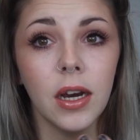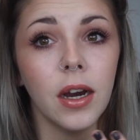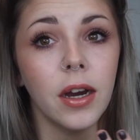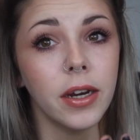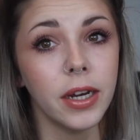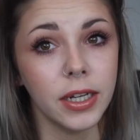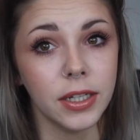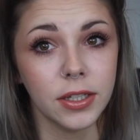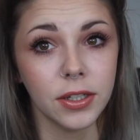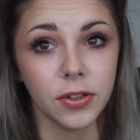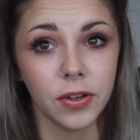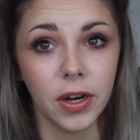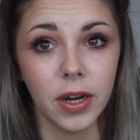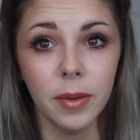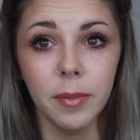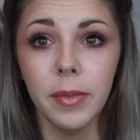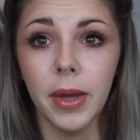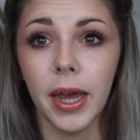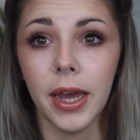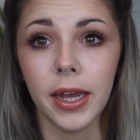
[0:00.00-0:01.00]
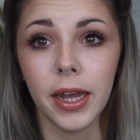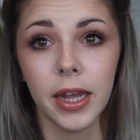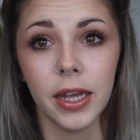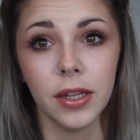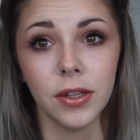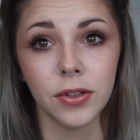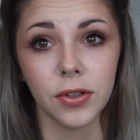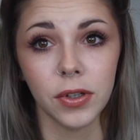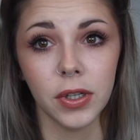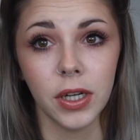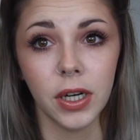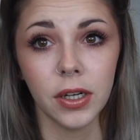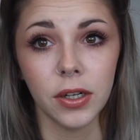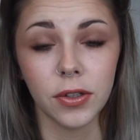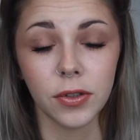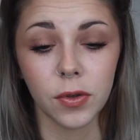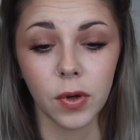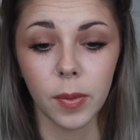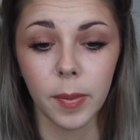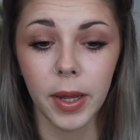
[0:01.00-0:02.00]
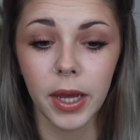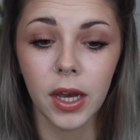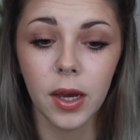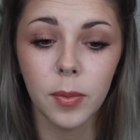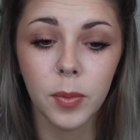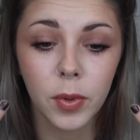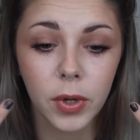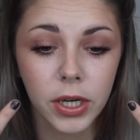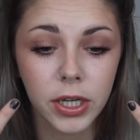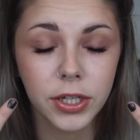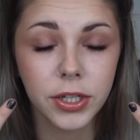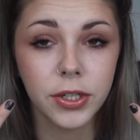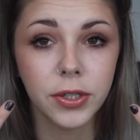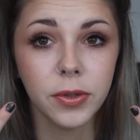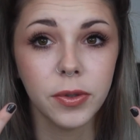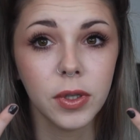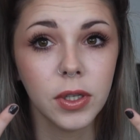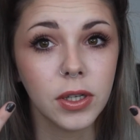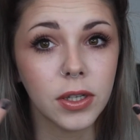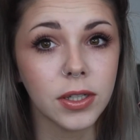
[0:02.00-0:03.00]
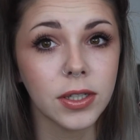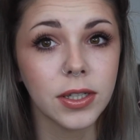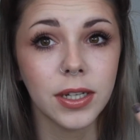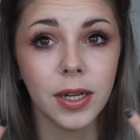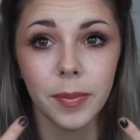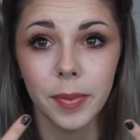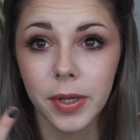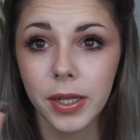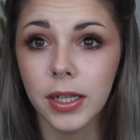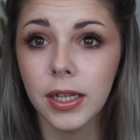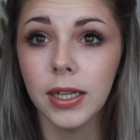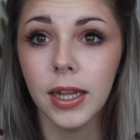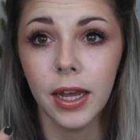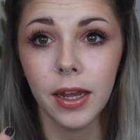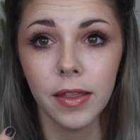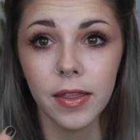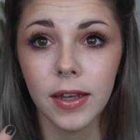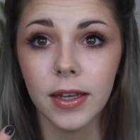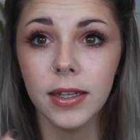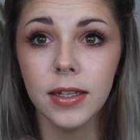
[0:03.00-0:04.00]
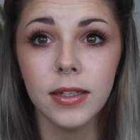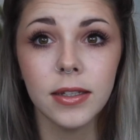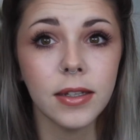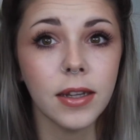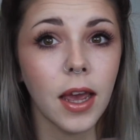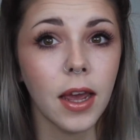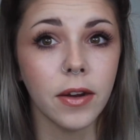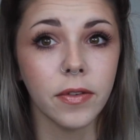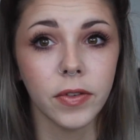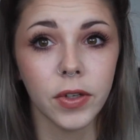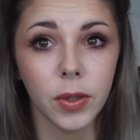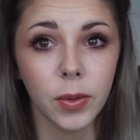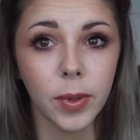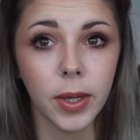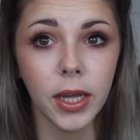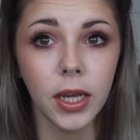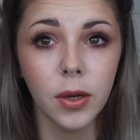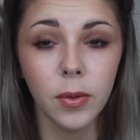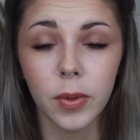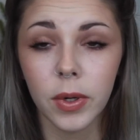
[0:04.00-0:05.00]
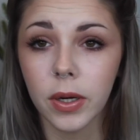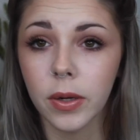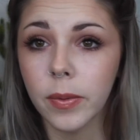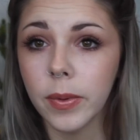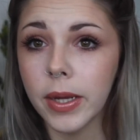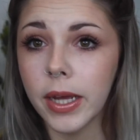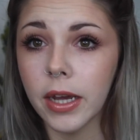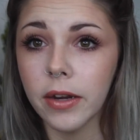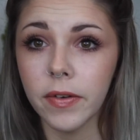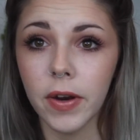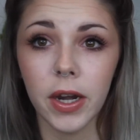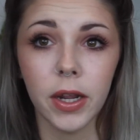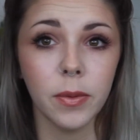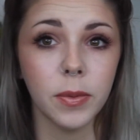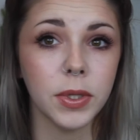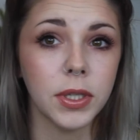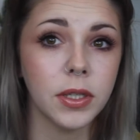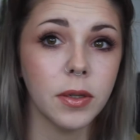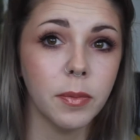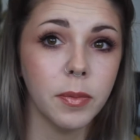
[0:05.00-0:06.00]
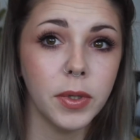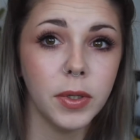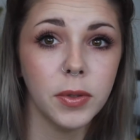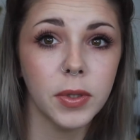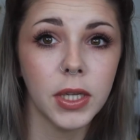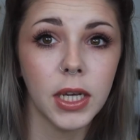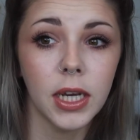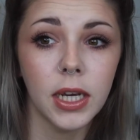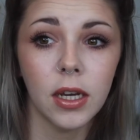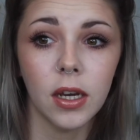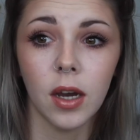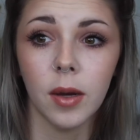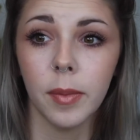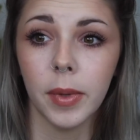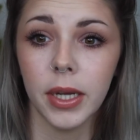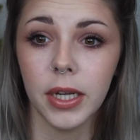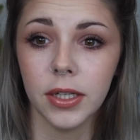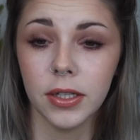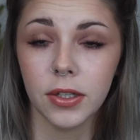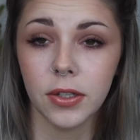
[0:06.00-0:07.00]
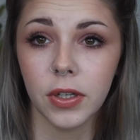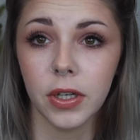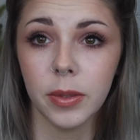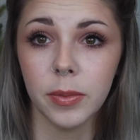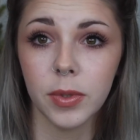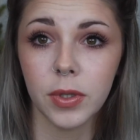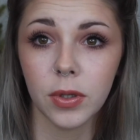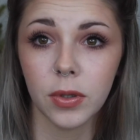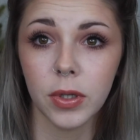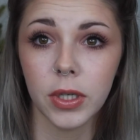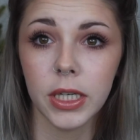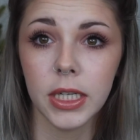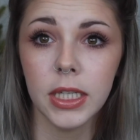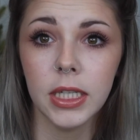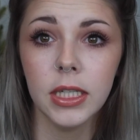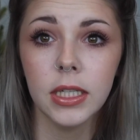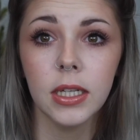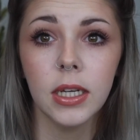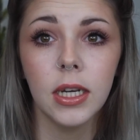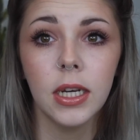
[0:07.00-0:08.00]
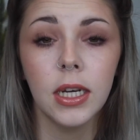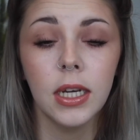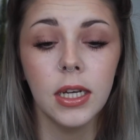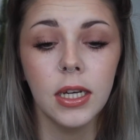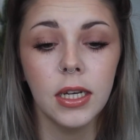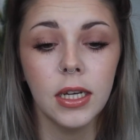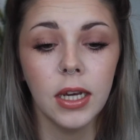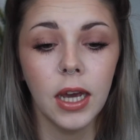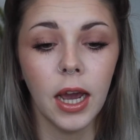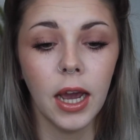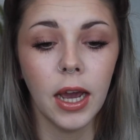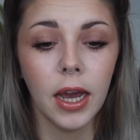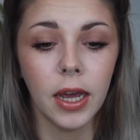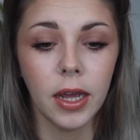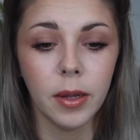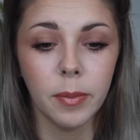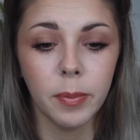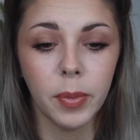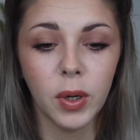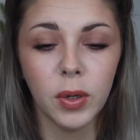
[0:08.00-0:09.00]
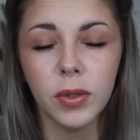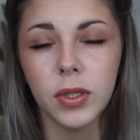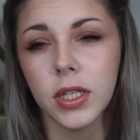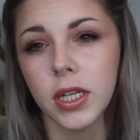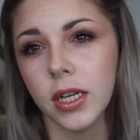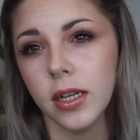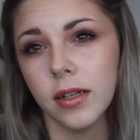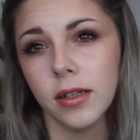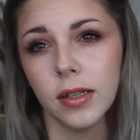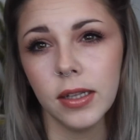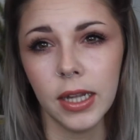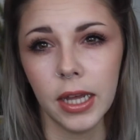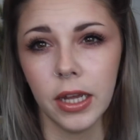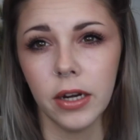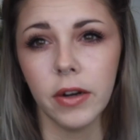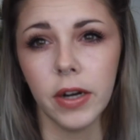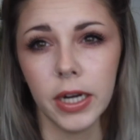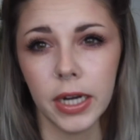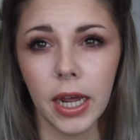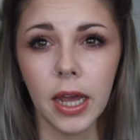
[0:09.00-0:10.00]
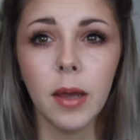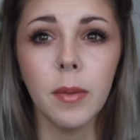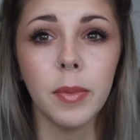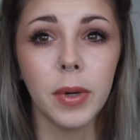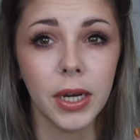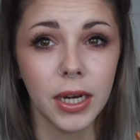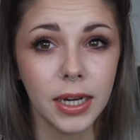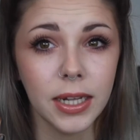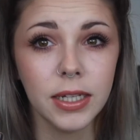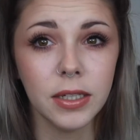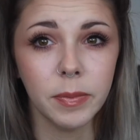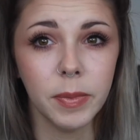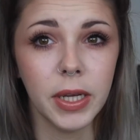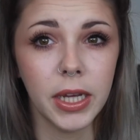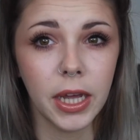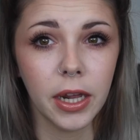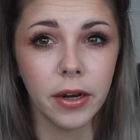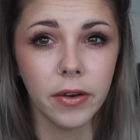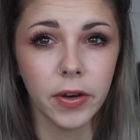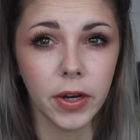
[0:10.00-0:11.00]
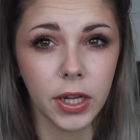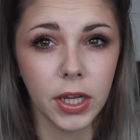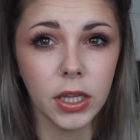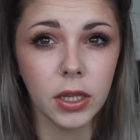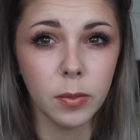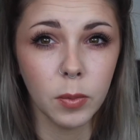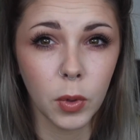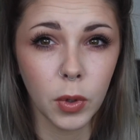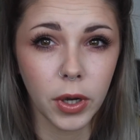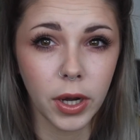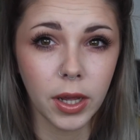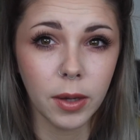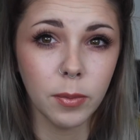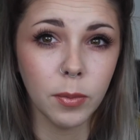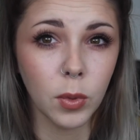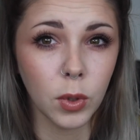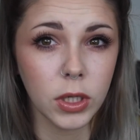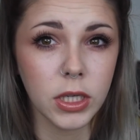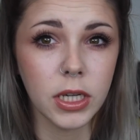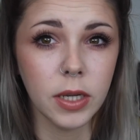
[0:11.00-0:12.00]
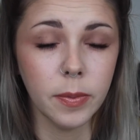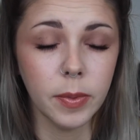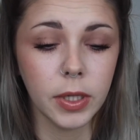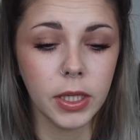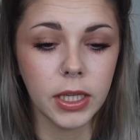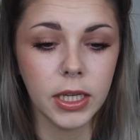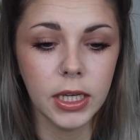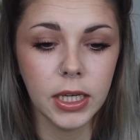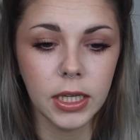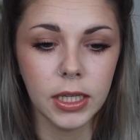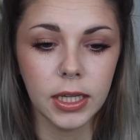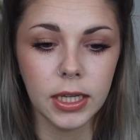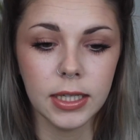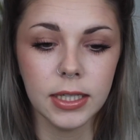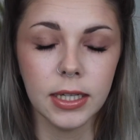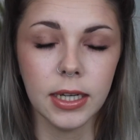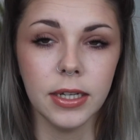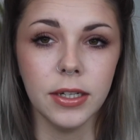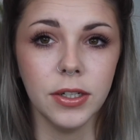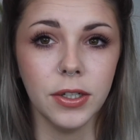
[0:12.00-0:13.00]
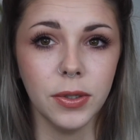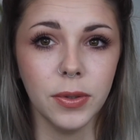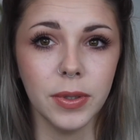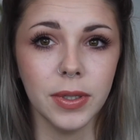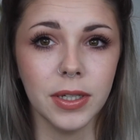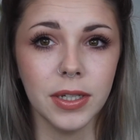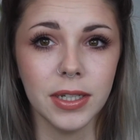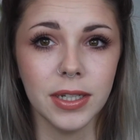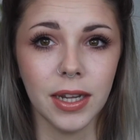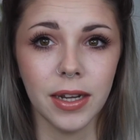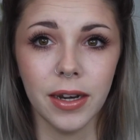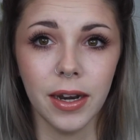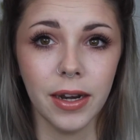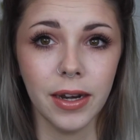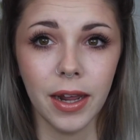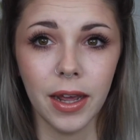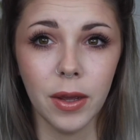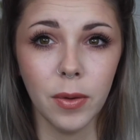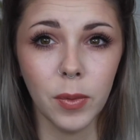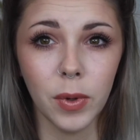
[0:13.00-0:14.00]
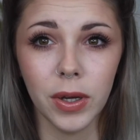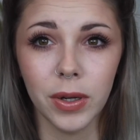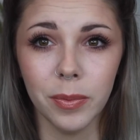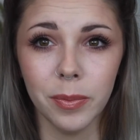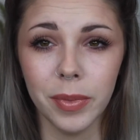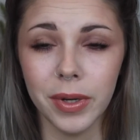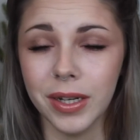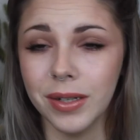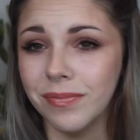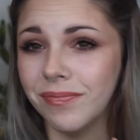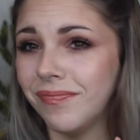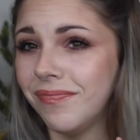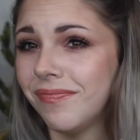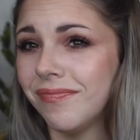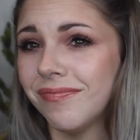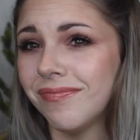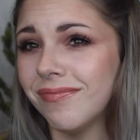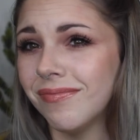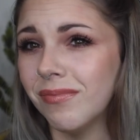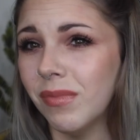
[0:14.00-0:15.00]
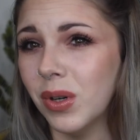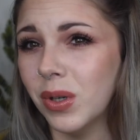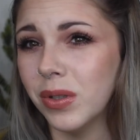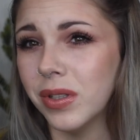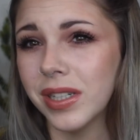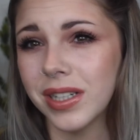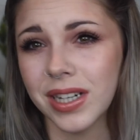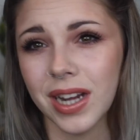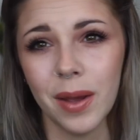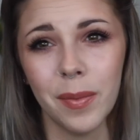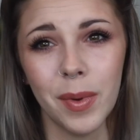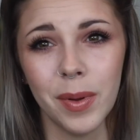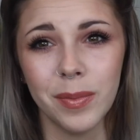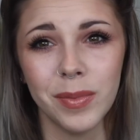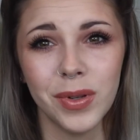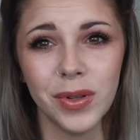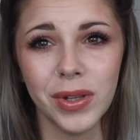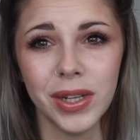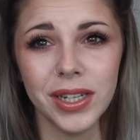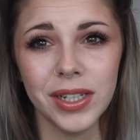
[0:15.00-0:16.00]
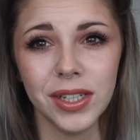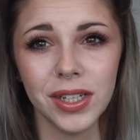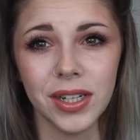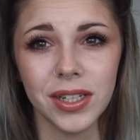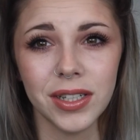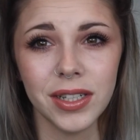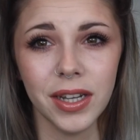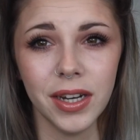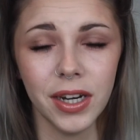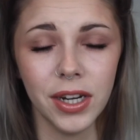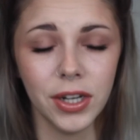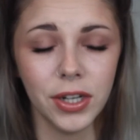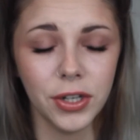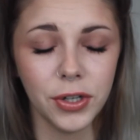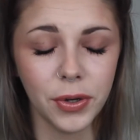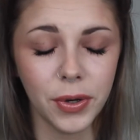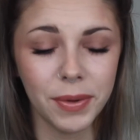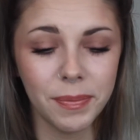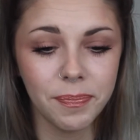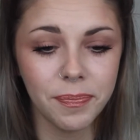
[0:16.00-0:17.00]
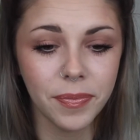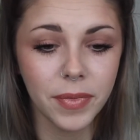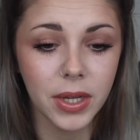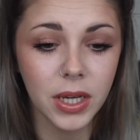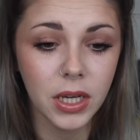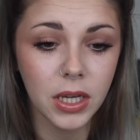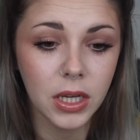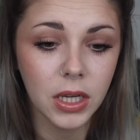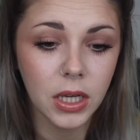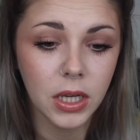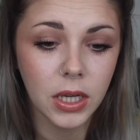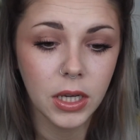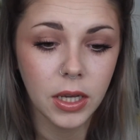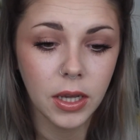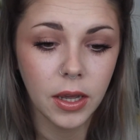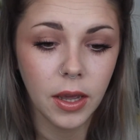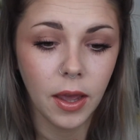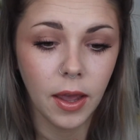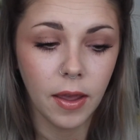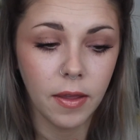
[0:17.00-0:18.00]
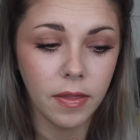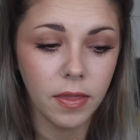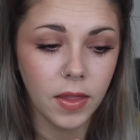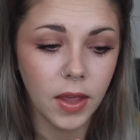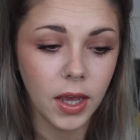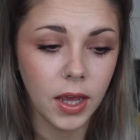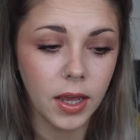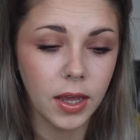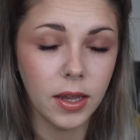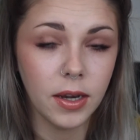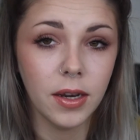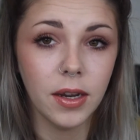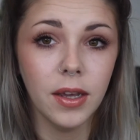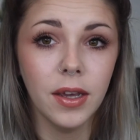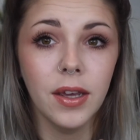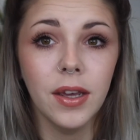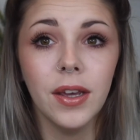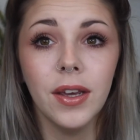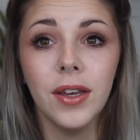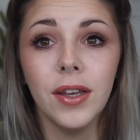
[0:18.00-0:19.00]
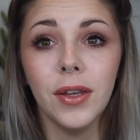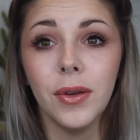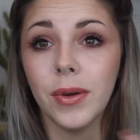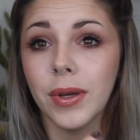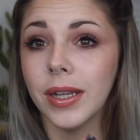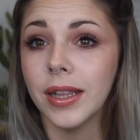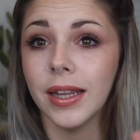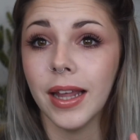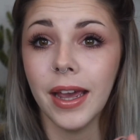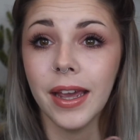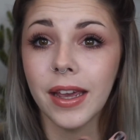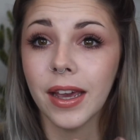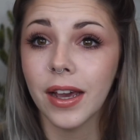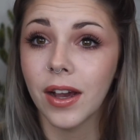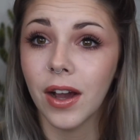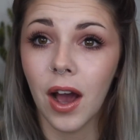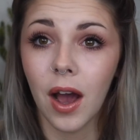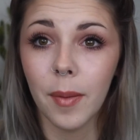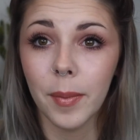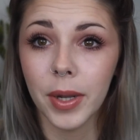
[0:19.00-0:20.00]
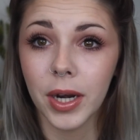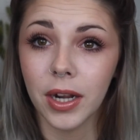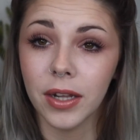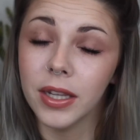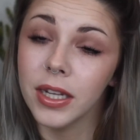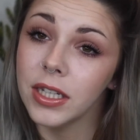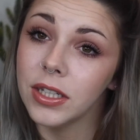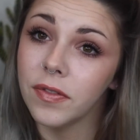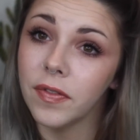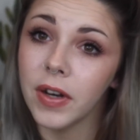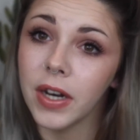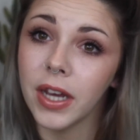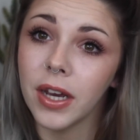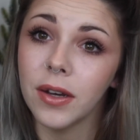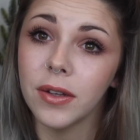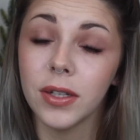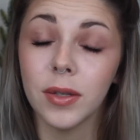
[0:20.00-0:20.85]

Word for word: on Instagram at kaitlinjolene underscore makeup, where I do looks typically like this every week, where we get ready with some music on my Instagram stories. I post it later at night, but it is me getting ready in the morning more typically, unless I do a Sunday night one, but most of the time I'm too lazy on Sunday to do it. And then you can like and comment on this video,